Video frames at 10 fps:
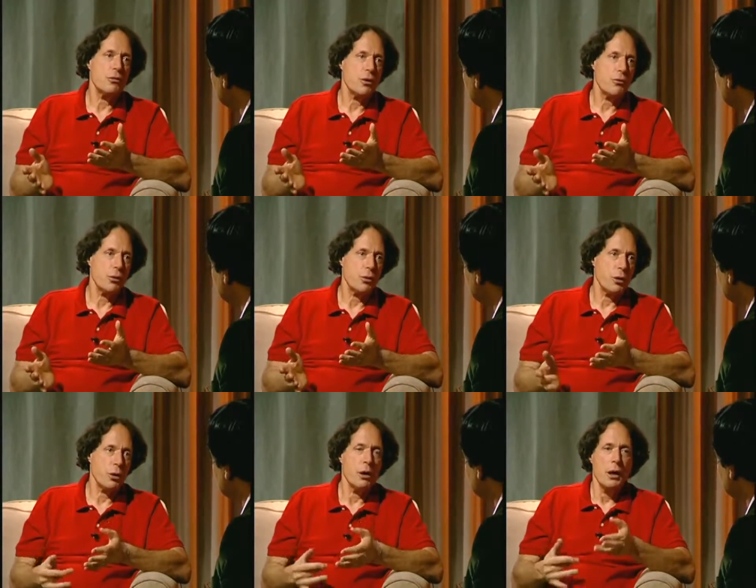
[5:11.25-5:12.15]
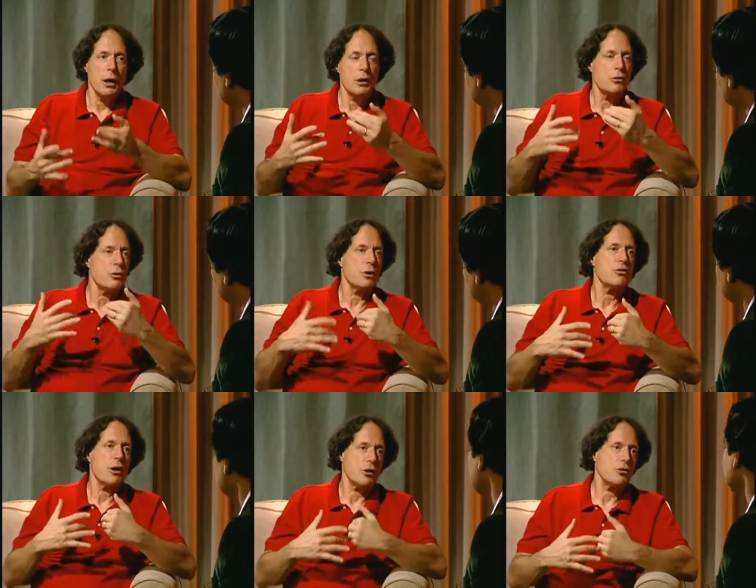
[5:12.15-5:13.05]
everywhere, and don't
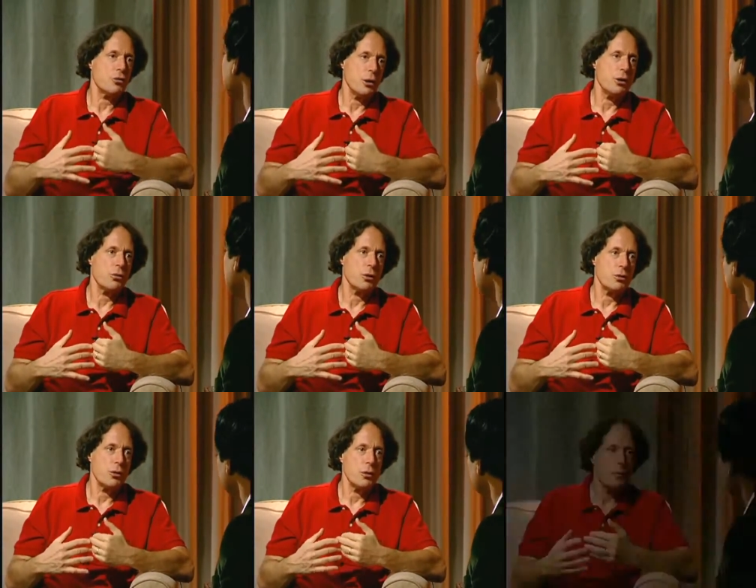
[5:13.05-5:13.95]
exaggerate your own.